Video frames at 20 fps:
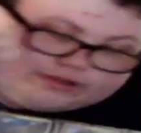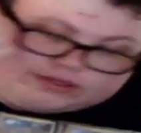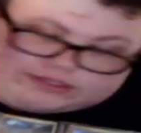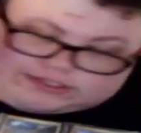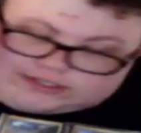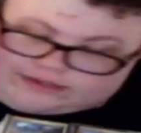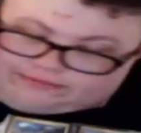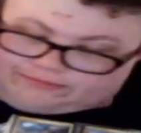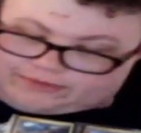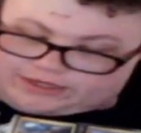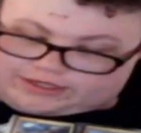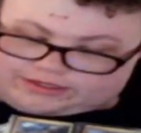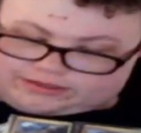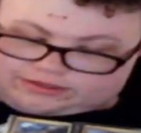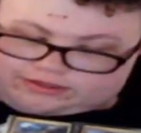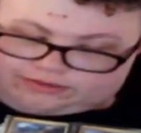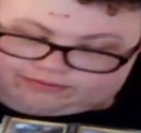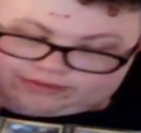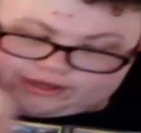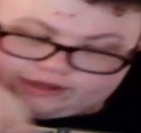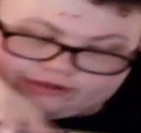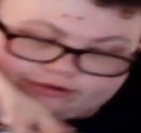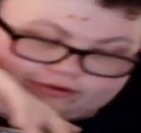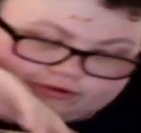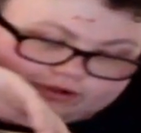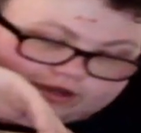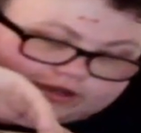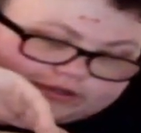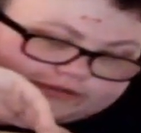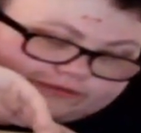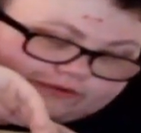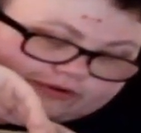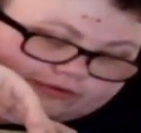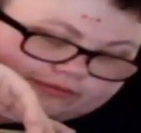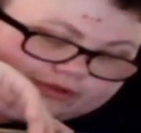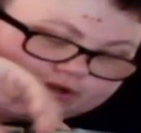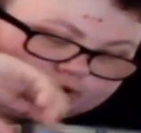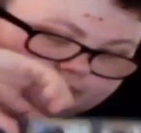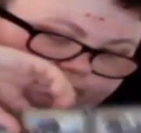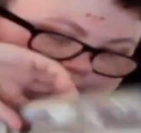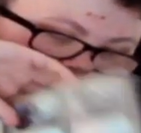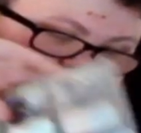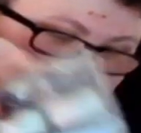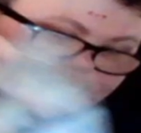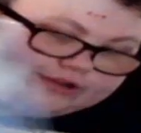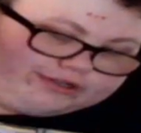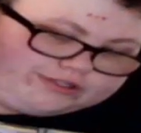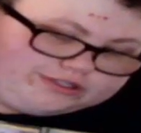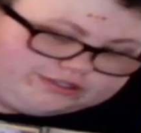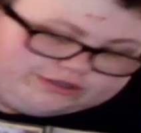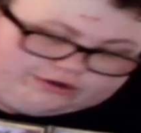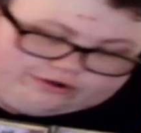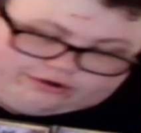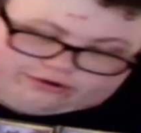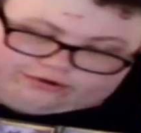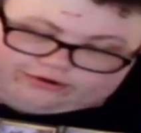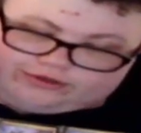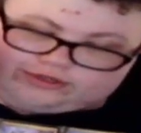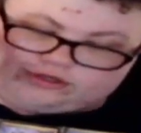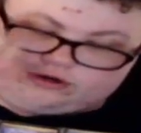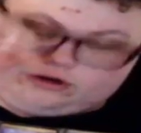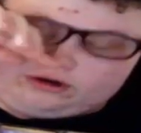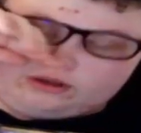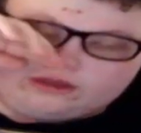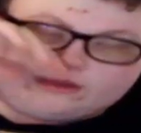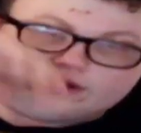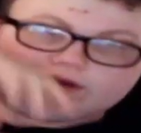these I've made commander decks from, like if they're a legendary creature.